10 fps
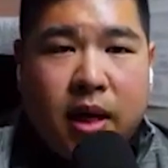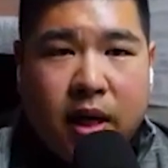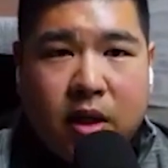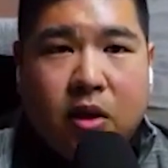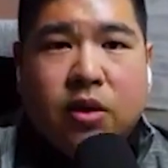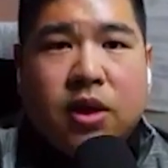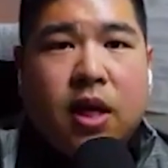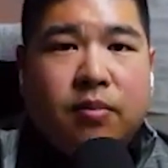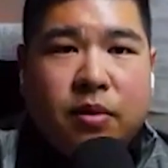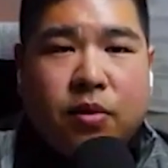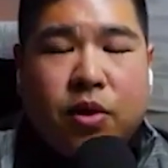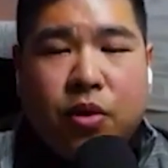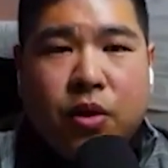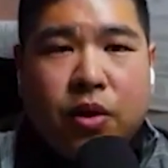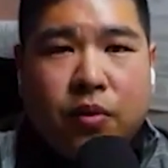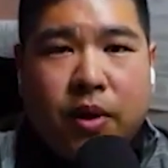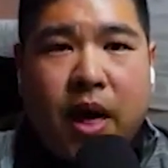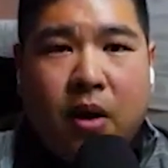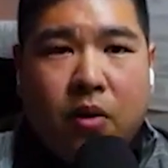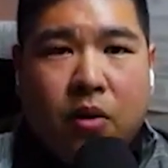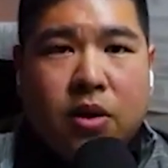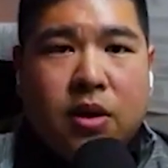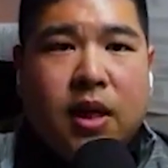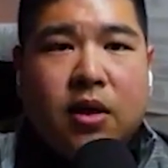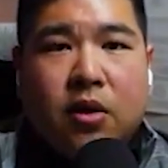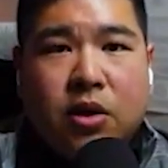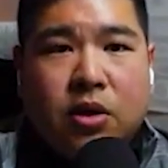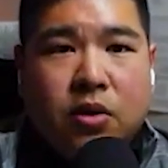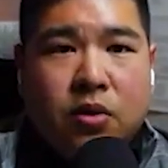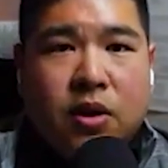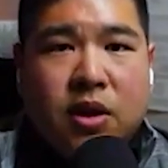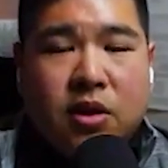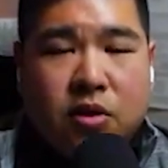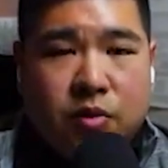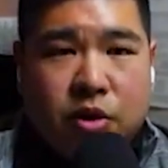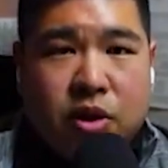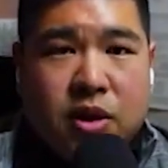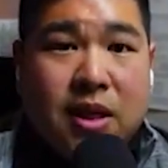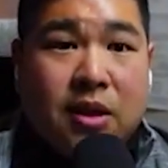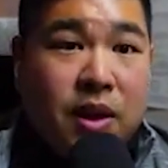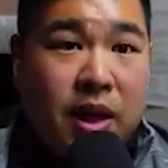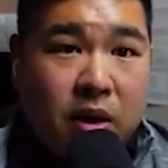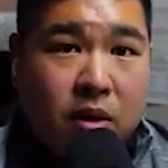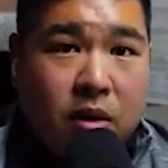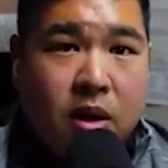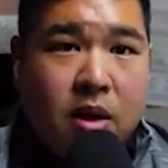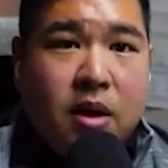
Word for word: it goes up two to three hours, then goes to the distribution center there,